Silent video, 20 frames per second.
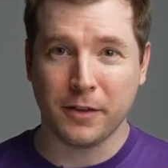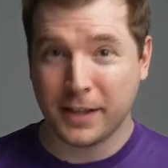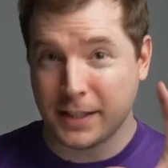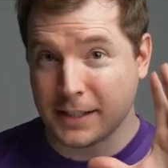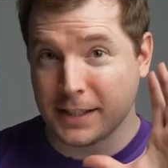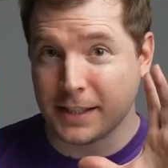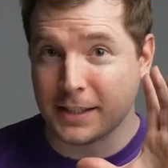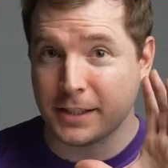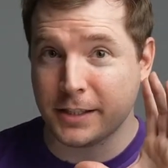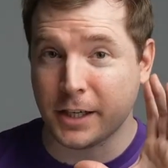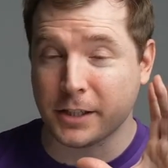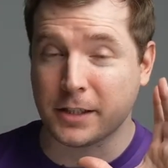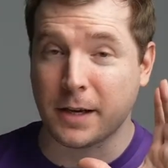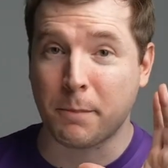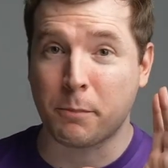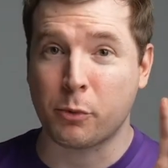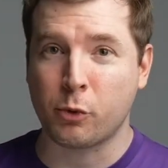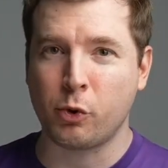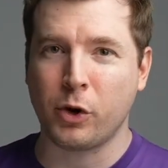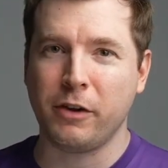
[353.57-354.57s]
This is just a
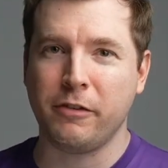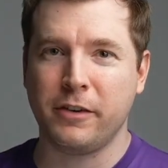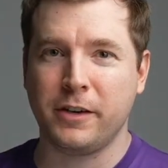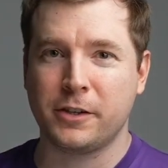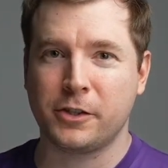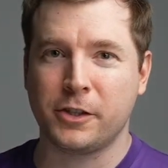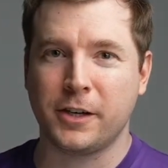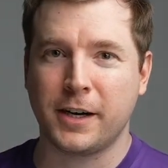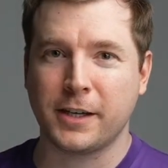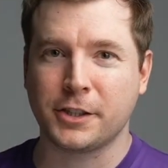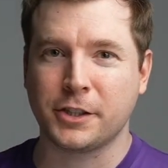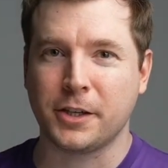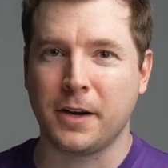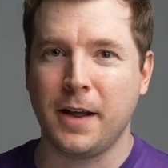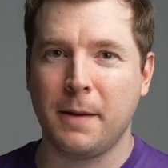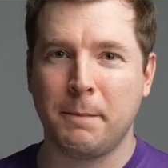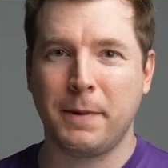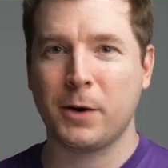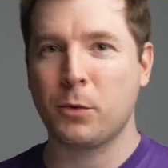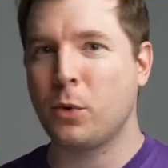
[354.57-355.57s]
brief introduction,
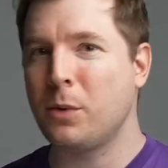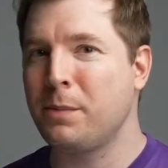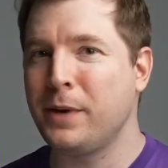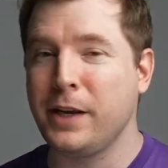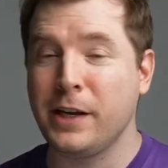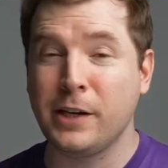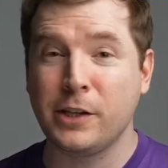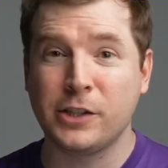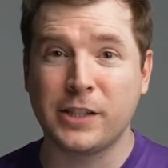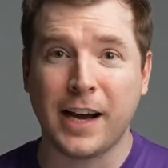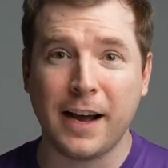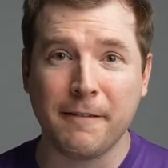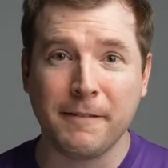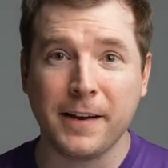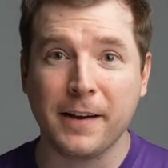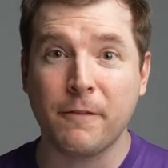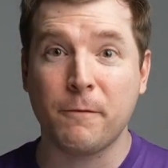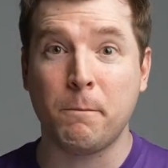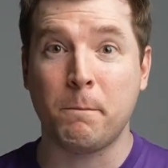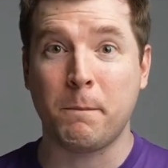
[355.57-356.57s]
but we'll be
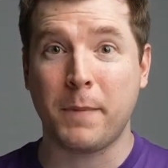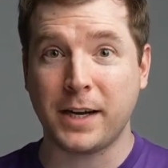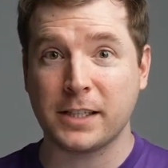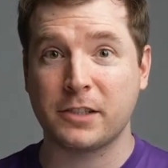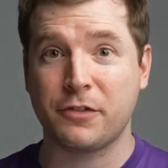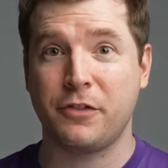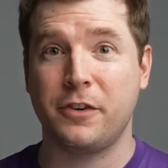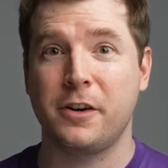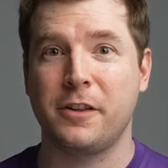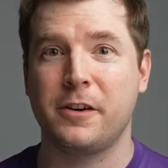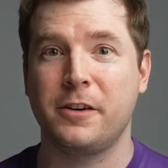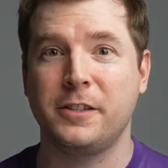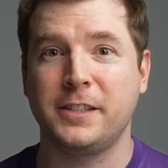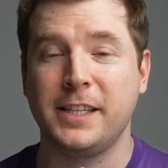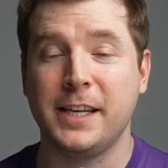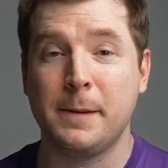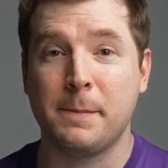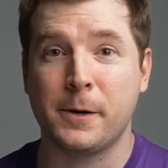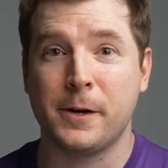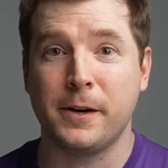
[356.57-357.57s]
diving much further
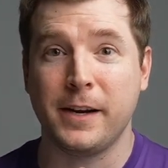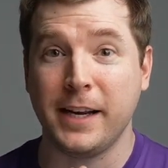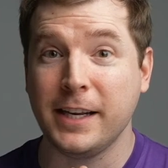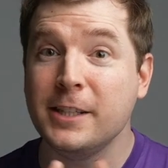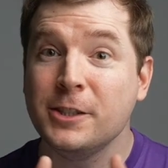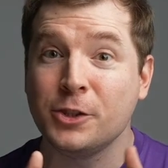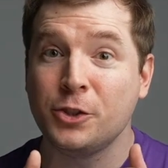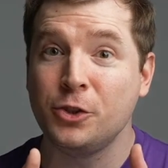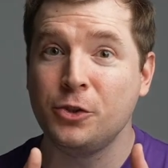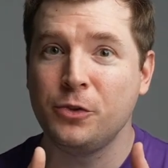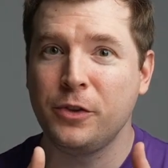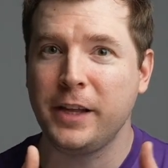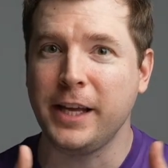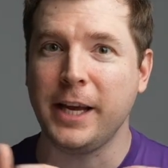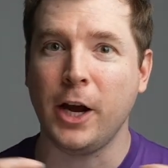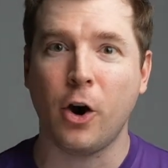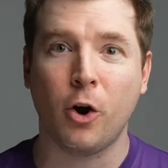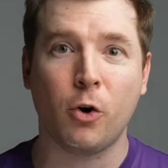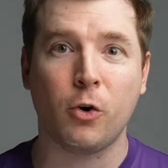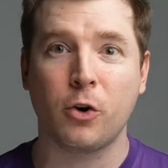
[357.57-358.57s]
deeper into
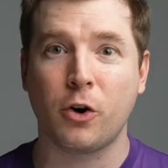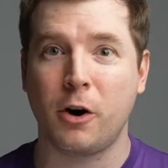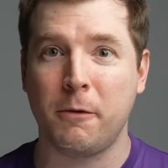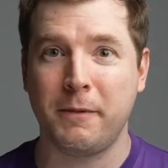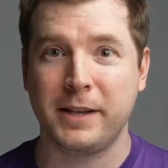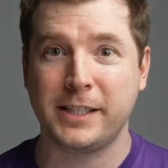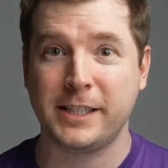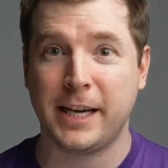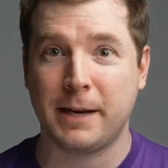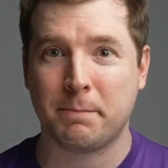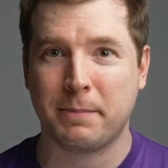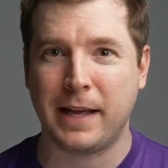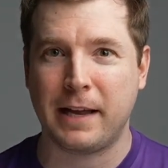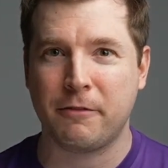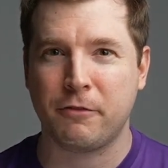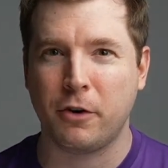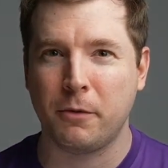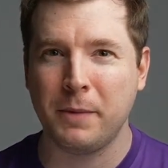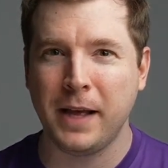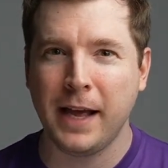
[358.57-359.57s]
the whole CometChat
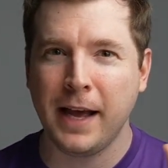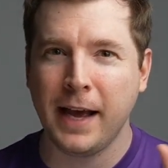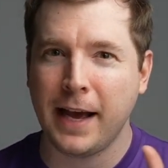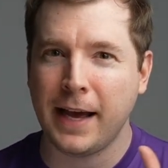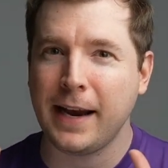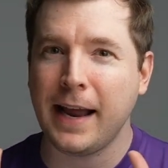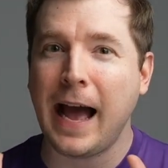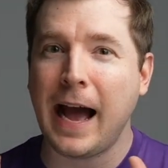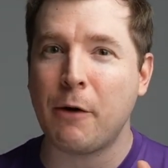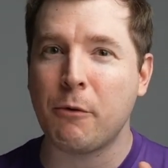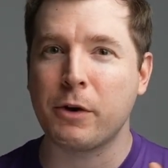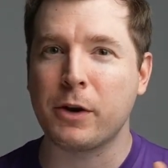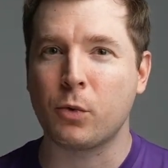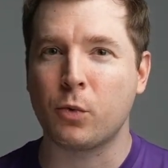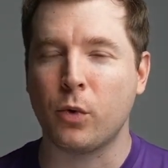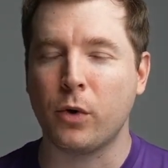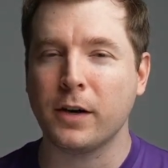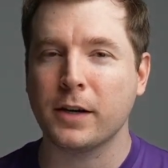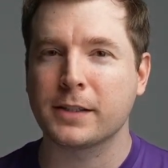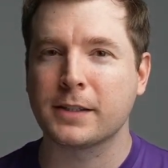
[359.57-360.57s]
platform and how it
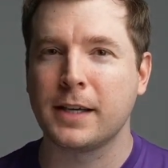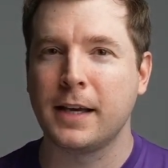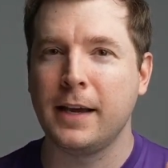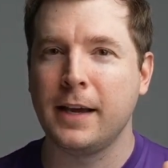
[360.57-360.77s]
works.